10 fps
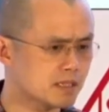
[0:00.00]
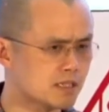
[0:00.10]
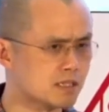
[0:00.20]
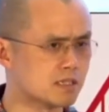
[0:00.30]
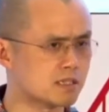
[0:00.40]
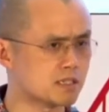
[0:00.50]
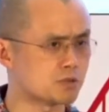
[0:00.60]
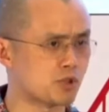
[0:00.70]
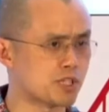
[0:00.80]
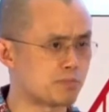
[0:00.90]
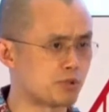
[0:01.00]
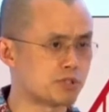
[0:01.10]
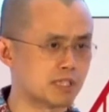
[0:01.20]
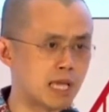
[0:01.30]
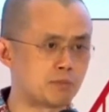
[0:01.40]
the straw that
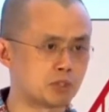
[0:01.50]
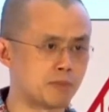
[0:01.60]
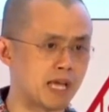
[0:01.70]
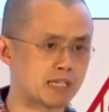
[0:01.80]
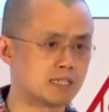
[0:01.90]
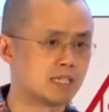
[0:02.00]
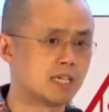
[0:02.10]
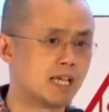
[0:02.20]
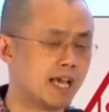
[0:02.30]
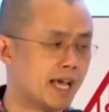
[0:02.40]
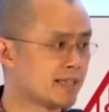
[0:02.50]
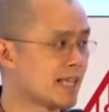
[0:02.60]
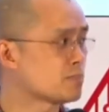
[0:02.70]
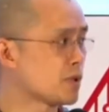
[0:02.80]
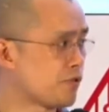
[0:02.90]
broke the camel's back. And
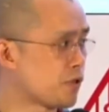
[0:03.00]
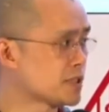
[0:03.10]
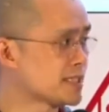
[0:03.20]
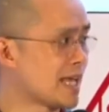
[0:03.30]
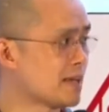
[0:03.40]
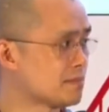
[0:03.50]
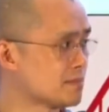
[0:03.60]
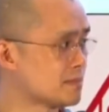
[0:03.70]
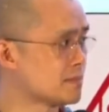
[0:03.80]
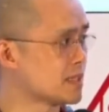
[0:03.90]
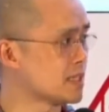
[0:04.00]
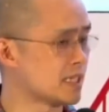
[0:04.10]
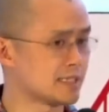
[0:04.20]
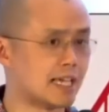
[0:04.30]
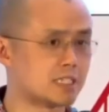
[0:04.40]
that's before Sam,
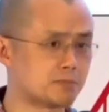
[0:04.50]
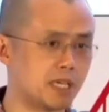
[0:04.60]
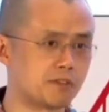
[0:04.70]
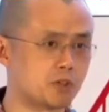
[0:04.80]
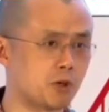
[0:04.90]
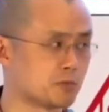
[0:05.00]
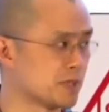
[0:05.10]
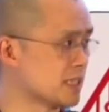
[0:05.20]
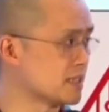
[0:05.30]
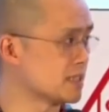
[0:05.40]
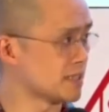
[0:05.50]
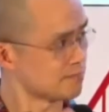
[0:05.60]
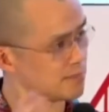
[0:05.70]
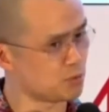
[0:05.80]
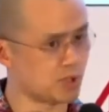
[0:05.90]
SBF called me
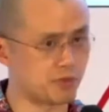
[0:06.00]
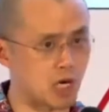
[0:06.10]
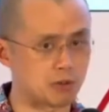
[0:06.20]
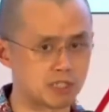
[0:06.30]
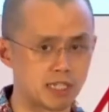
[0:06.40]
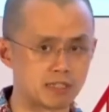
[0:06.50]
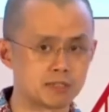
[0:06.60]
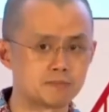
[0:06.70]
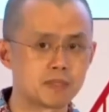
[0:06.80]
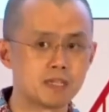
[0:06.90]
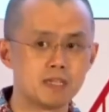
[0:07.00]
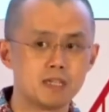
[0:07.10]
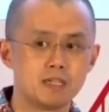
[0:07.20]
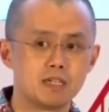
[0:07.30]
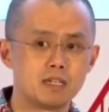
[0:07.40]
24 hours later.
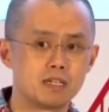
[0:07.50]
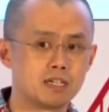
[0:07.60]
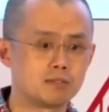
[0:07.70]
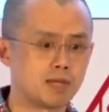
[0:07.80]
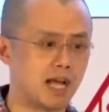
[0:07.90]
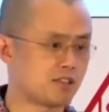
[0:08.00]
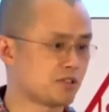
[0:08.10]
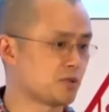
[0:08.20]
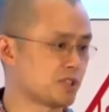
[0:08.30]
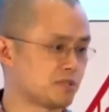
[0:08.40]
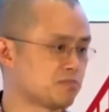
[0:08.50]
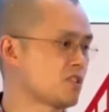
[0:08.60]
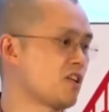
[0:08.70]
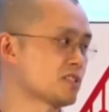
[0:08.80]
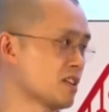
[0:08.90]
I thought it was
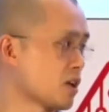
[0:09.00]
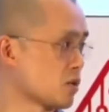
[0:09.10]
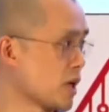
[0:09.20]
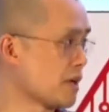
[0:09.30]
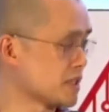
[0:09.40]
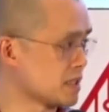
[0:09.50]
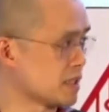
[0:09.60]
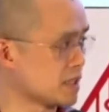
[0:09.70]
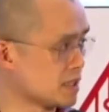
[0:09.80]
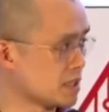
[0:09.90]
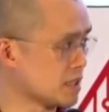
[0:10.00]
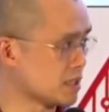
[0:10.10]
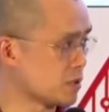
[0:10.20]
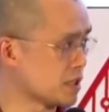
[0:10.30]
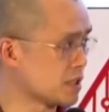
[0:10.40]
just causing a lot of waves in
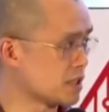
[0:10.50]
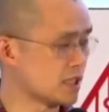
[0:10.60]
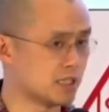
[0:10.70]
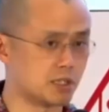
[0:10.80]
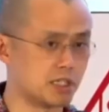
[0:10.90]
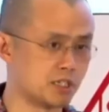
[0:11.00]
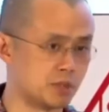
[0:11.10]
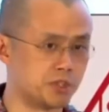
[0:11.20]
the Twitter, in the